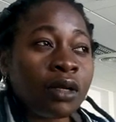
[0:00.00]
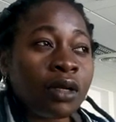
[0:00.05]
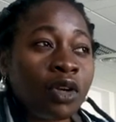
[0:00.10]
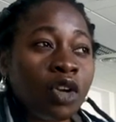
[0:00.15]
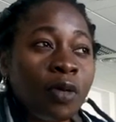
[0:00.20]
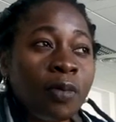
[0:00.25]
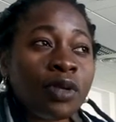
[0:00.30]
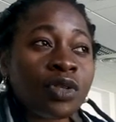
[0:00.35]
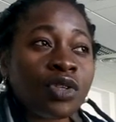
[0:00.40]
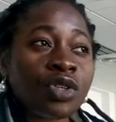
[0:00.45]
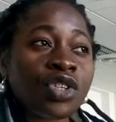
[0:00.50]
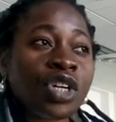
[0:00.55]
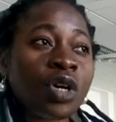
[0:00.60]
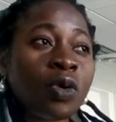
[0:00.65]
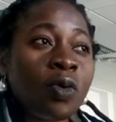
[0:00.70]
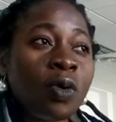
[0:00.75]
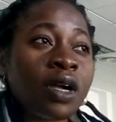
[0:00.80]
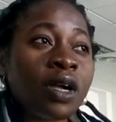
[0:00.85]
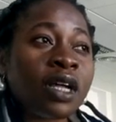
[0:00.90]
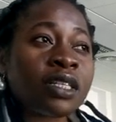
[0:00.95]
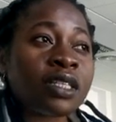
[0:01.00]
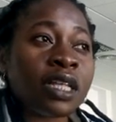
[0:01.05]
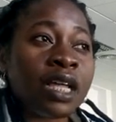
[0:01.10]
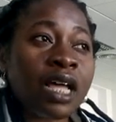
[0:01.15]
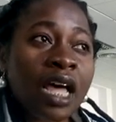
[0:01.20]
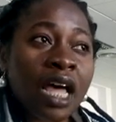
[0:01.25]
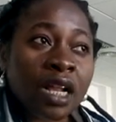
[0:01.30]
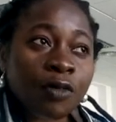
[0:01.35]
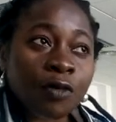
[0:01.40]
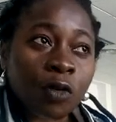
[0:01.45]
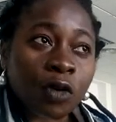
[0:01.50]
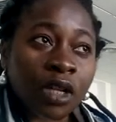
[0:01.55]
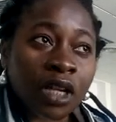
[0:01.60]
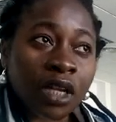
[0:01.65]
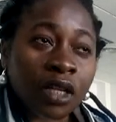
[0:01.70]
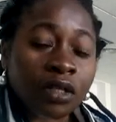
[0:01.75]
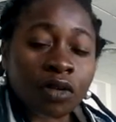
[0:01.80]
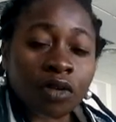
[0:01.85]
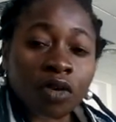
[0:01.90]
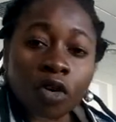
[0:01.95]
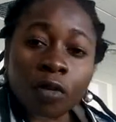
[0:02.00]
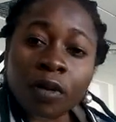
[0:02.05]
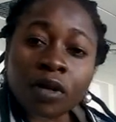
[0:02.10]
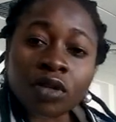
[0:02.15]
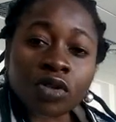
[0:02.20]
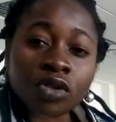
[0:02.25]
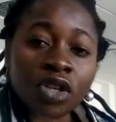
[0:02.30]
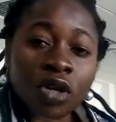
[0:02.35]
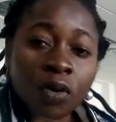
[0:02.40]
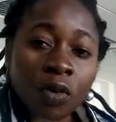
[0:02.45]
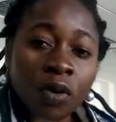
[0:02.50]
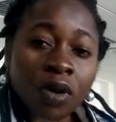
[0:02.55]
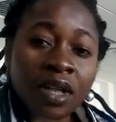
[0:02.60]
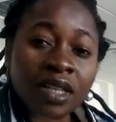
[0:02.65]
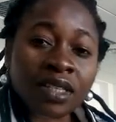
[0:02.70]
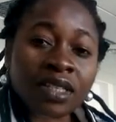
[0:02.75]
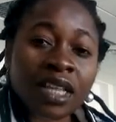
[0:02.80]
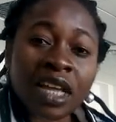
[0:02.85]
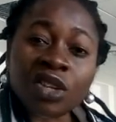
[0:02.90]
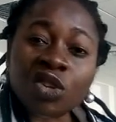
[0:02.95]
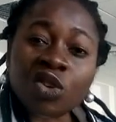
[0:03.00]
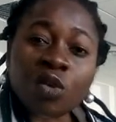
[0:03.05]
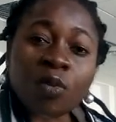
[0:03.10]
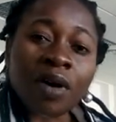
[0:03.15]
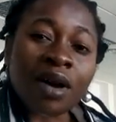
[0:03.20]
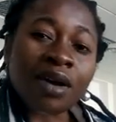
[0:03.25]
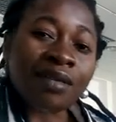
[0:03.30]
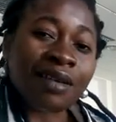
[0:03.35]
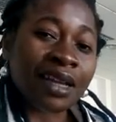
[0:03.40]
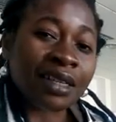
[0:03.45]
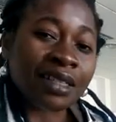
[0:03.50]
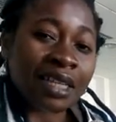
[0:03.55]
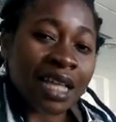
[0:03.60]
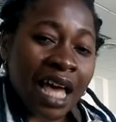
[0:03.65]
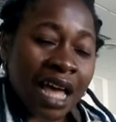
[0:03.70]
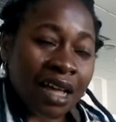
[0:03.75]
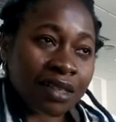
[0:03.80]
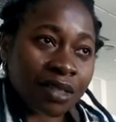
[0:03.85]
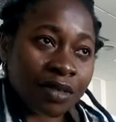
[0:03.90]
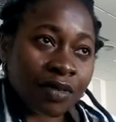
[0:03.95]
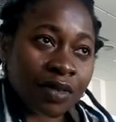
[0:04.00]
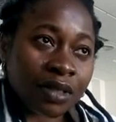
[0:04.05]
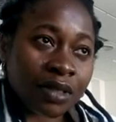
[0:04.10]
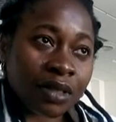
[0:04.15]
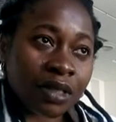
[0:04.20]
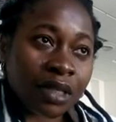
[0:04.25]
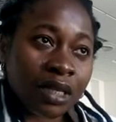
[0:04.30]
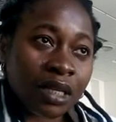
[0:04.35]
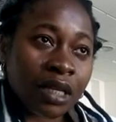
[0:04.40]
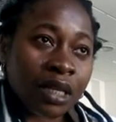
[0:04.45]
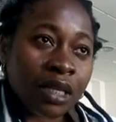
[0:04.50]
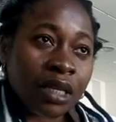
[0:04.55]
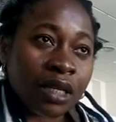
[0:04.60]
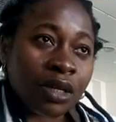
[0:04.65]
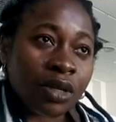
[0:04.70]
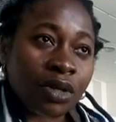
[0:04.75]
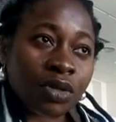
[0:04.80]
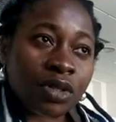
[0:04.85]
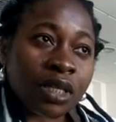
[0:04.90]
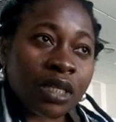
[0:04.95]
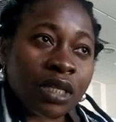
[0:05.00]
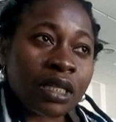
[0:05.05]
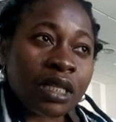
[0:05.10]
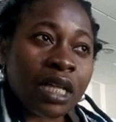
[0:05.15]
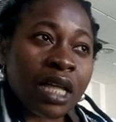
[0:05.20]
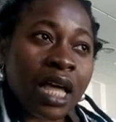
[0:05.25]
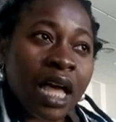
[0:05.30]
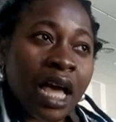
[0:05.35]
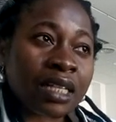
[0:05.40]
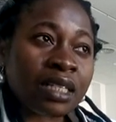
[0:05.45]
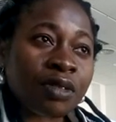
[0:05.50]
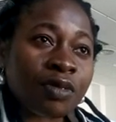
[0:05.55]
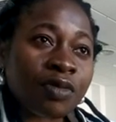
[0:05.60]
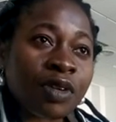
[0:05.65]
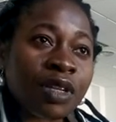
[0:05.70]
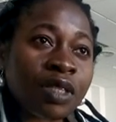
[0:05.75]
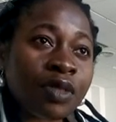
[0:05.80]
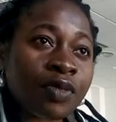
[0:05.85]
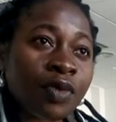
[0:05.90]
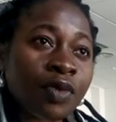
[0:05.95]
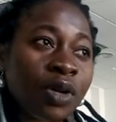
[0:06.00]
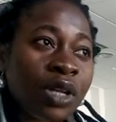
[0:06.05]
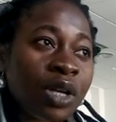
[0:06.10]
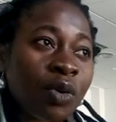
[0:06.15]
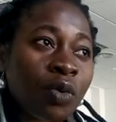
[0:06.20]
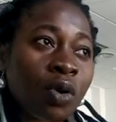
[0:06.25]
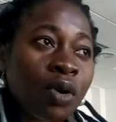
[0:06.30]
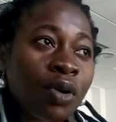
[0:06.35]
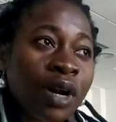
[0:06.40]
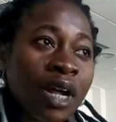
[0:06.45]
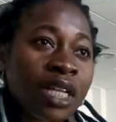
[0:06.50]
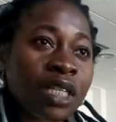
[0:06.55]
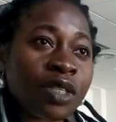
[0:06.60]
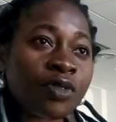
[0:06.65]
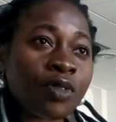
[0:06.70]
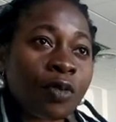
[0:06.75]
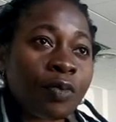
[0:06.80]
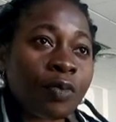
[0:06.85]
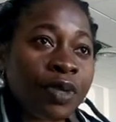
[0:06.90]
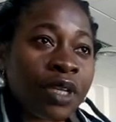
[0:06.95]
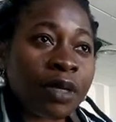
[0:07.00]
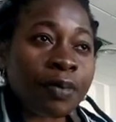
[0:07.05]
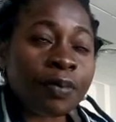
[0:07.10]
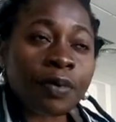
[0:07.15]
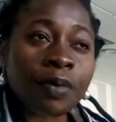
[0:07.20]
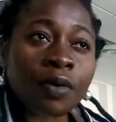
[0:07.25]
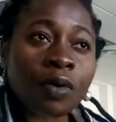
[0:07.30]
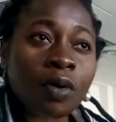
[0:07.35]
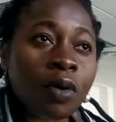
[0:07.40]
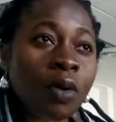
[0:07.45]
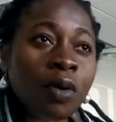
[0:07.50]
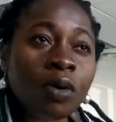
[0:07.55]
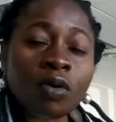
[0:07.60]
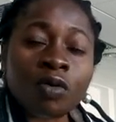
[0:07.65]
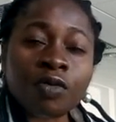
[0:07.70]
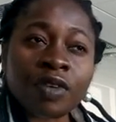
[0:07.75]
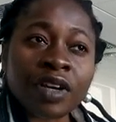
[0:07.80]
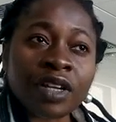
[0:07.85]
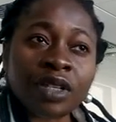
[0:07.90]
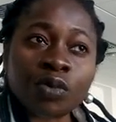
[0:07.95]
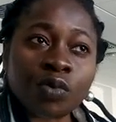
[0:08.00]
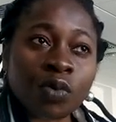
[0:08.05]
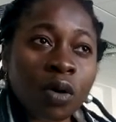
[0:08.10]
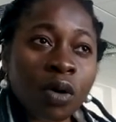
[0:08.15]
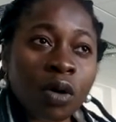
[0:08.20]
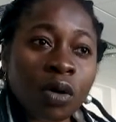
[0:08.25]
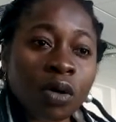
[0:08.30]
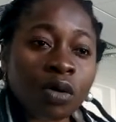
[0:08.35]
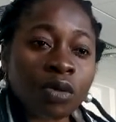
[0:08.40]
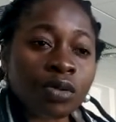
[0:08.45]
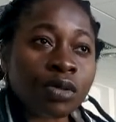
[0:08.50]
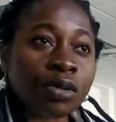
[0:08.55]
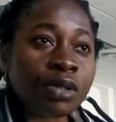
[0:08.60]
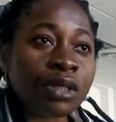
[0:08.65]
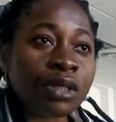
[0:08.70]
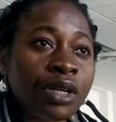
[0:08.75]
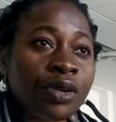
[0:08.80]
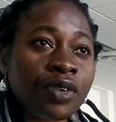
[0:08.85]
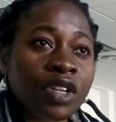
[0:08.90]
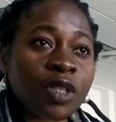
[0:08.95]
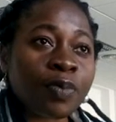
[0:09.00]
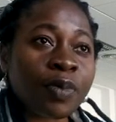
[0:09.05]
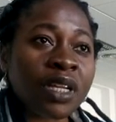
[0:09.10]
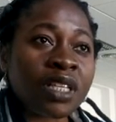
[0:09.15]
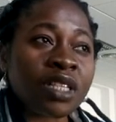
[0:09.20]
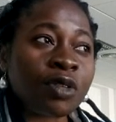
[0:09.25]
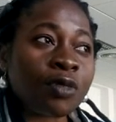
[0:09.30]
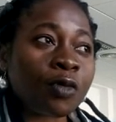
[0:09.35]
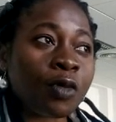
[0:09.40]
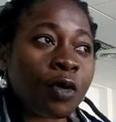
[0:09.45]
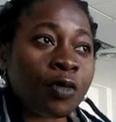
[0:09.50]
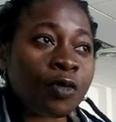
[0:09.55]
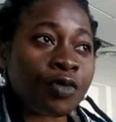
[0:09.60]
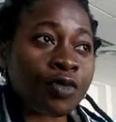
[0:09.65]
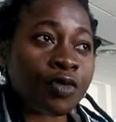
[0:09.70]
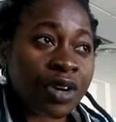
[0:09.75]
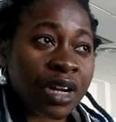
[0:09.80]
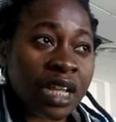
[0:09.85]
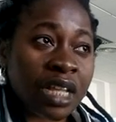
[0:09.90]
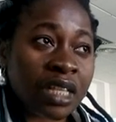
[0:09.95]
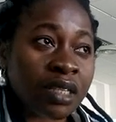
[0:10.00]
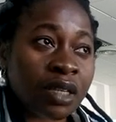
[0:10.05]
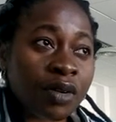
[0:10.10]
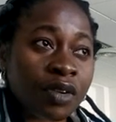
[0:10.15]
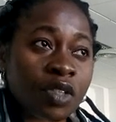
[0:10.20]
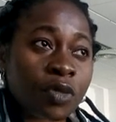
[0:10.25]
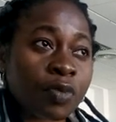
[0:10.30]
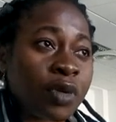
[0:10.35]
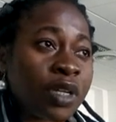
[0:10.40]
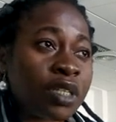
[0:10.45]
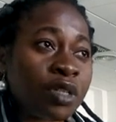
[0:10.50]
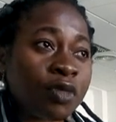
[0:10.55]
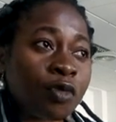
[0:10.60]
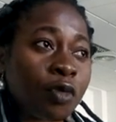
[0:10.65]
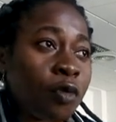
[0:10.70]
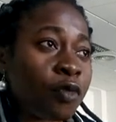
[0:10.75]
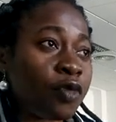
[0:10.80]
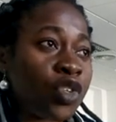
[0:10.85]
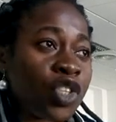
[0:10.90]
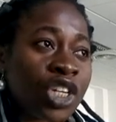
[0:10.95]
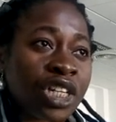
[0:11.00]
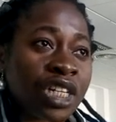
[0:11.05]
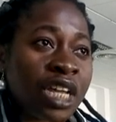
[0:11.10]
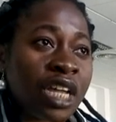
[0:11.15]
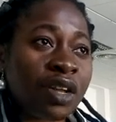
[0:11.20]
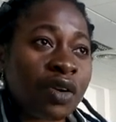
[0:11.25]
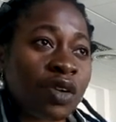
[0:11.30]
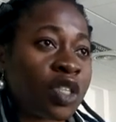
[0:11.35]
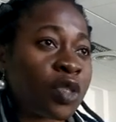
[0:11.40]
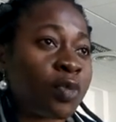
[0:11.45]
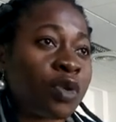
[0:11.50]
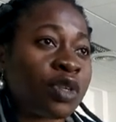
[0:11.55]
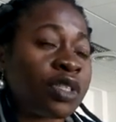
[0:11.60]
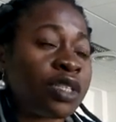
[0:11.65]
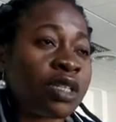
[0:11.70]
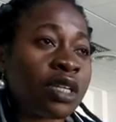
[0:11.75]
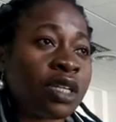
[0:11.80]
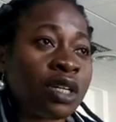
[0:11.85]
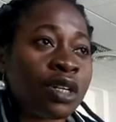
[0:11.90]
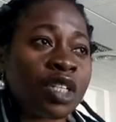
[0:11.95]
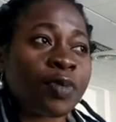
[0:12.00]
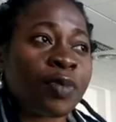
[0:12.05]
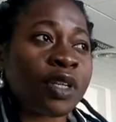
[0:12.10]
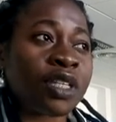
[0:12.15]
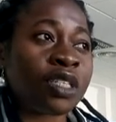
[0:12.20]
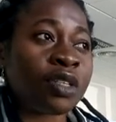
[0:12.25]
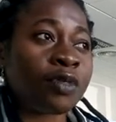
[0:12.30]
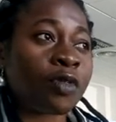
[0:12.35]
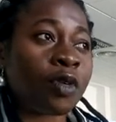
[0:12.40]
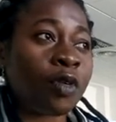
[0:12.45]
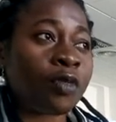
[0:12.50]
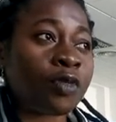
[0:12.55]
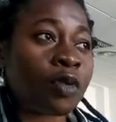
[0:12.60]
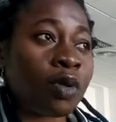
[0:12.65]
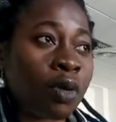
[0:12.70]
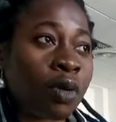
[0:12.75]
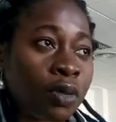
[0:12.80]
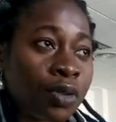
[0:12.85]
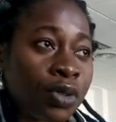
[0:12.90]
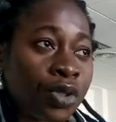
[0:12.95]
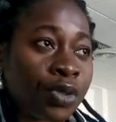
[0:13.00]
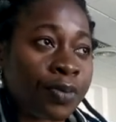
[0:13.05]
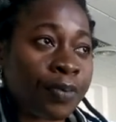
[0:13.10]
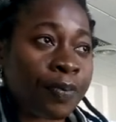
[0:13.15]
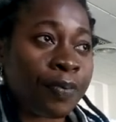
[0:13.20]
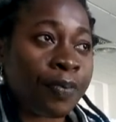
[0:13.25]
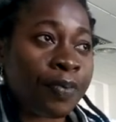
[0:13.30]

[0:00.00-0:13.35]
Global social workers are advocates. Global social workers are human rights activists. You see, they activate for equal rights for people all over the world, irrespective of race, irrespective of gender, irrespective of culture.